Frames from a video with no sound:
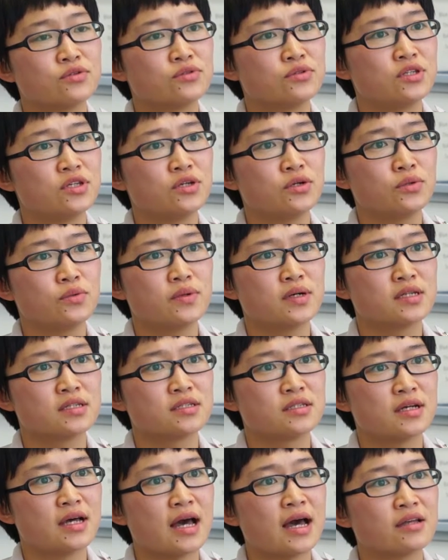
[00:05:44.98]
to deal
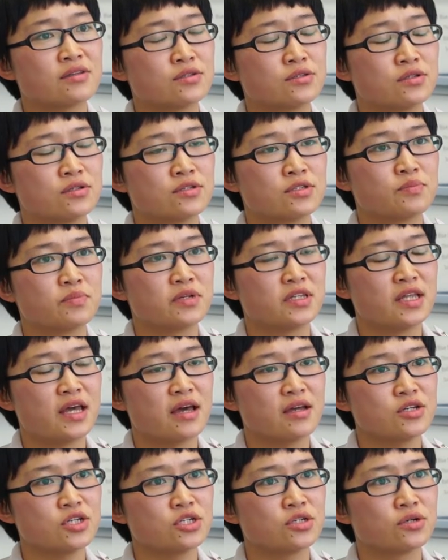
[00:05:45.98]
with the hazardous
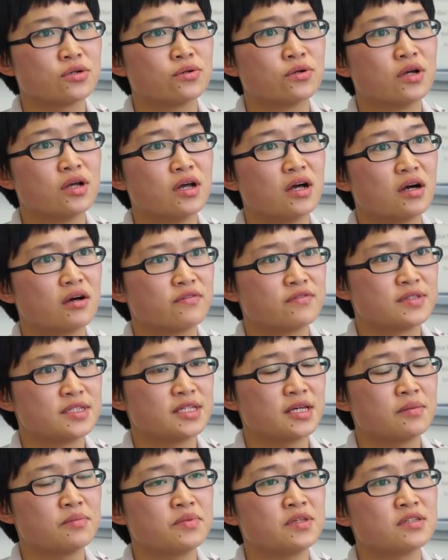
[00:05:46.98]
potential of
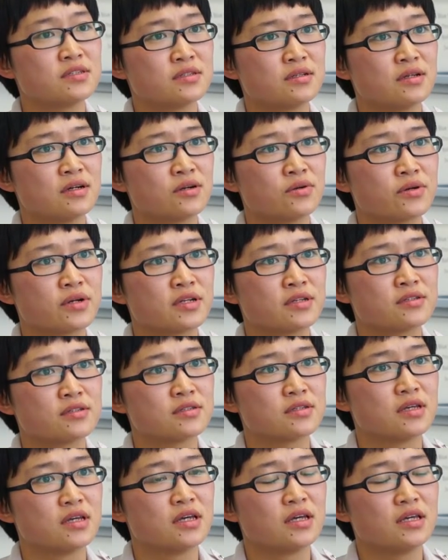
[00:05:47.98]
CMP
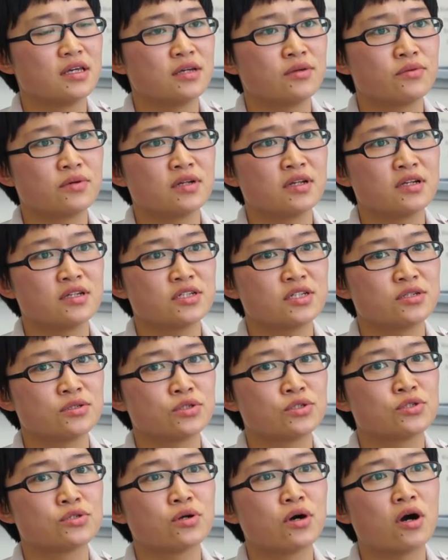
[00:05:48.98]
slurries in
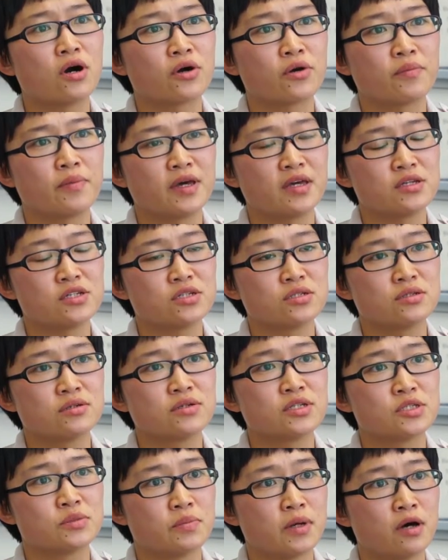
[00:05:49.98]
relation to occupational
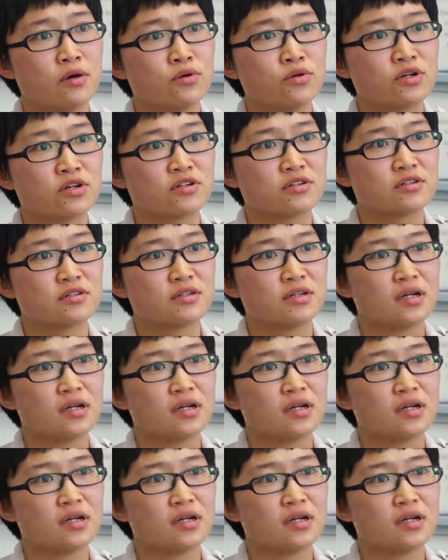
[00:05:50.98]
exposure.